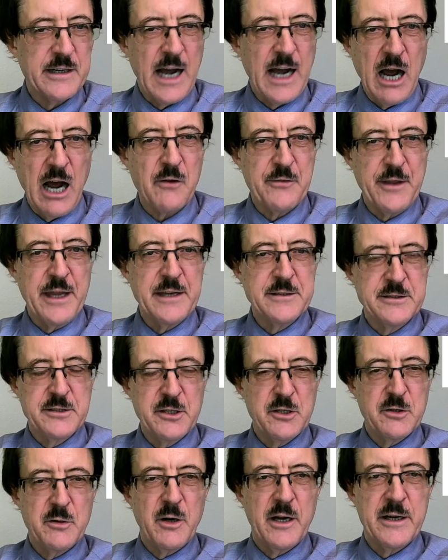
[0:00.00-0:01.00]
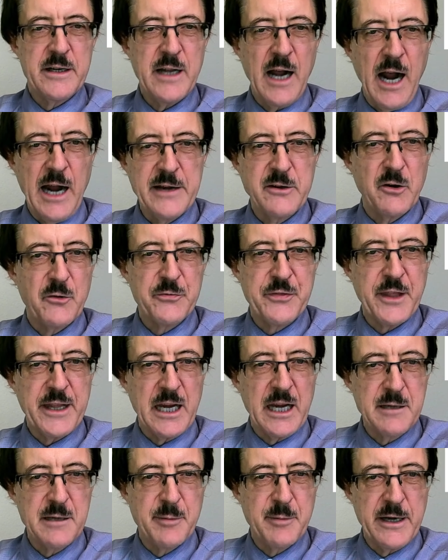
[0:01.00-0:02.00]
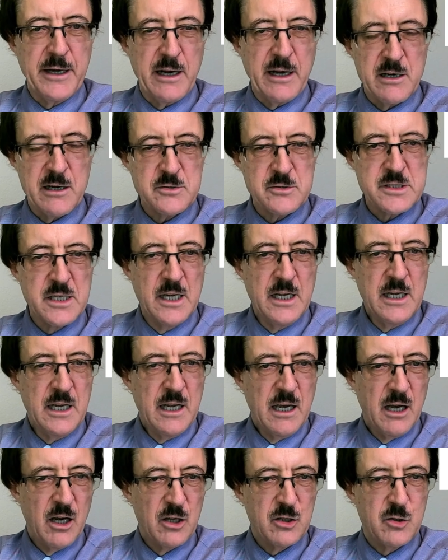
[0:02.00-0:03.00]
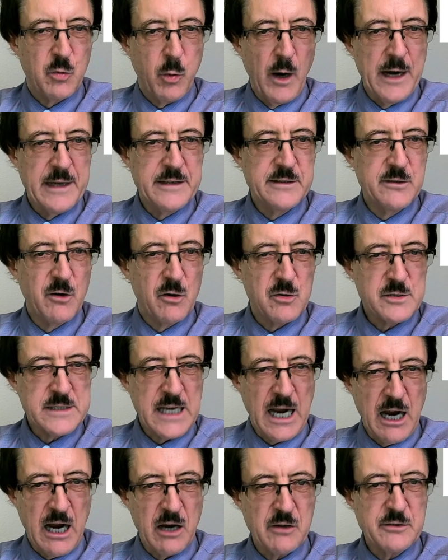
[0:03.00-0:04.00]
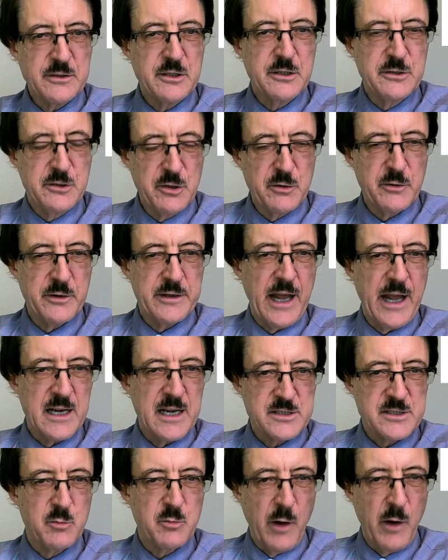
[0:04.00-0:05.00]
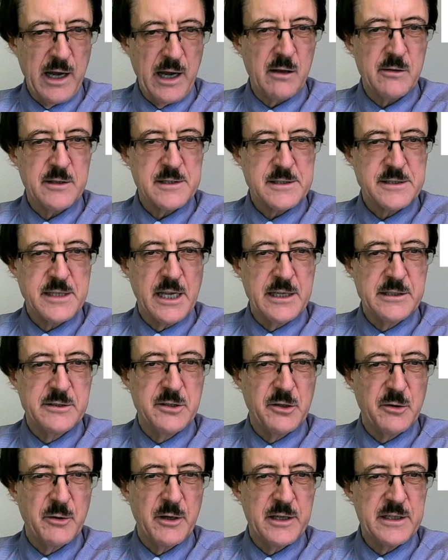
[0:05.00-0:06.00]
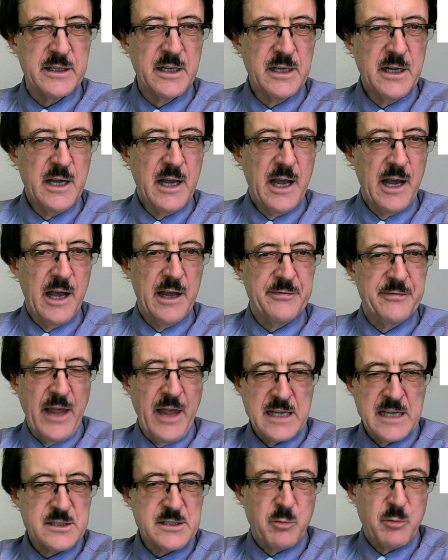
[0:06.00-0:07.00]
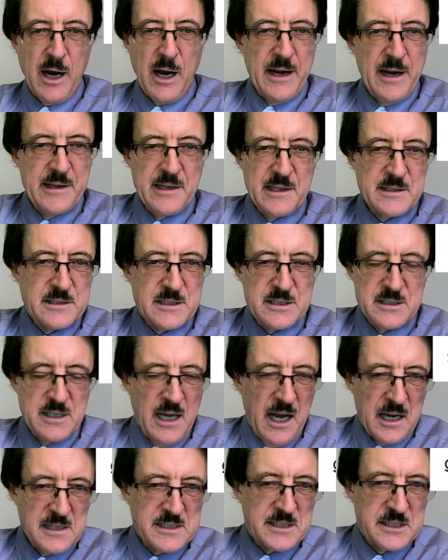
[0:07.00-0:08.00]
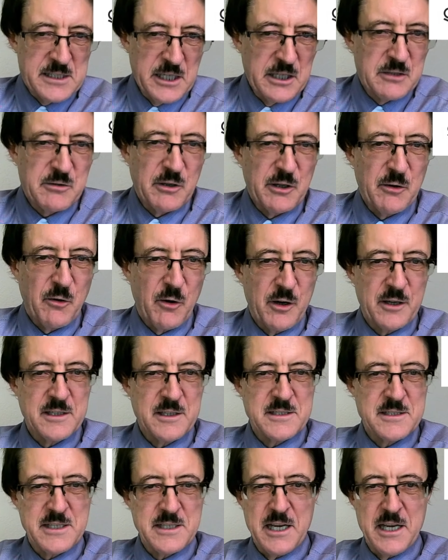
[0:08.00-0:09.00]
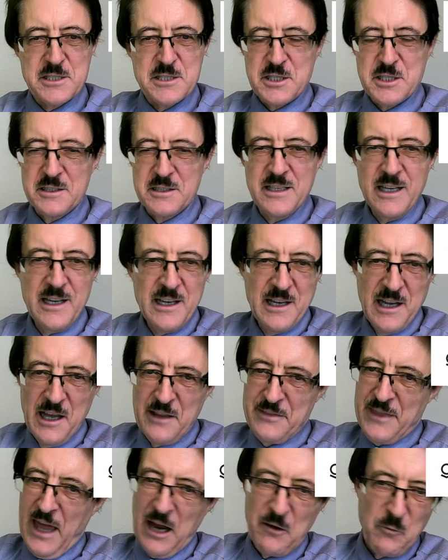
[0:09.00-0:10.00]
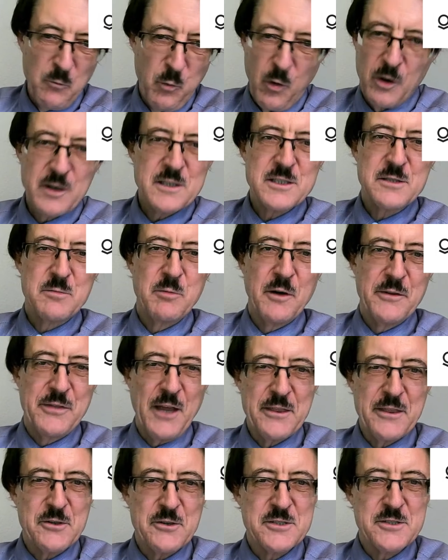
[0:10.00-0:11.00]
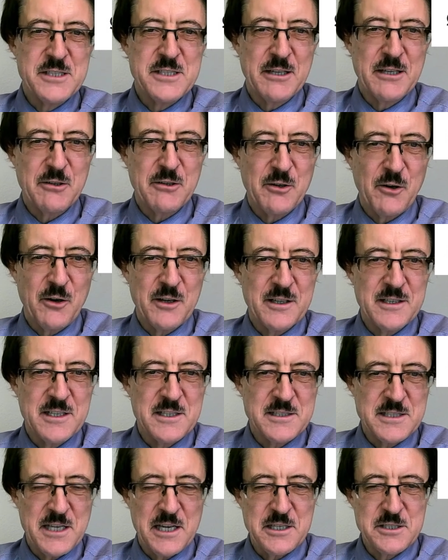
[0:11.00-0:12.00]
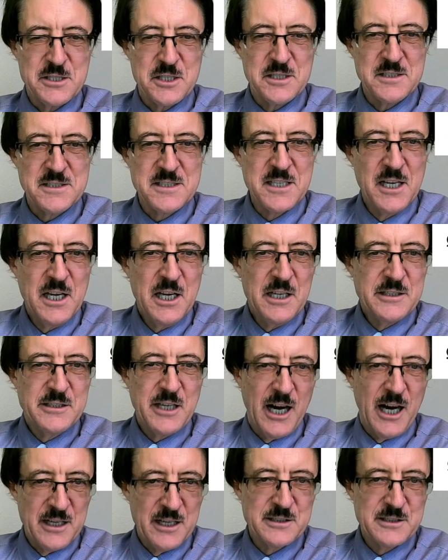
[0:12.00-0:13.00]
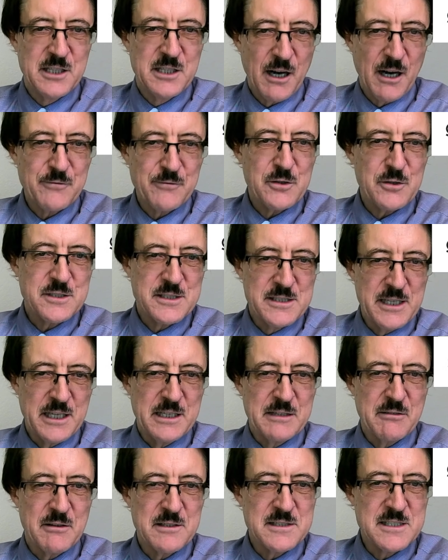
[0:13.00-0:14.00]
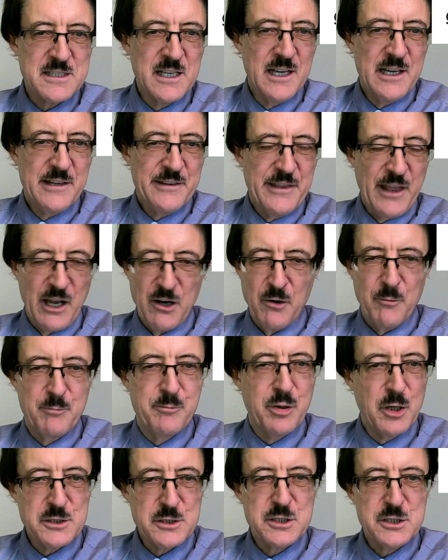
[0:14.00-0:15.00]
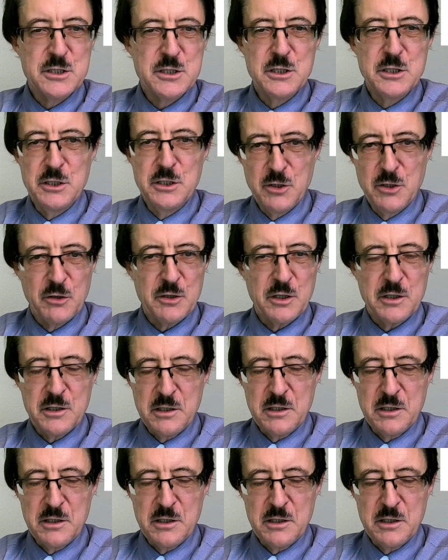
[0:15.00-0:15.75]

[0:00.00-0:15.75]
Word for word: how they do it. I don't think anybody else uh, quite knows how to do it as well as they do it. And that's why it's a secret organization that works with other secret organizations to uncover secrets that'll put your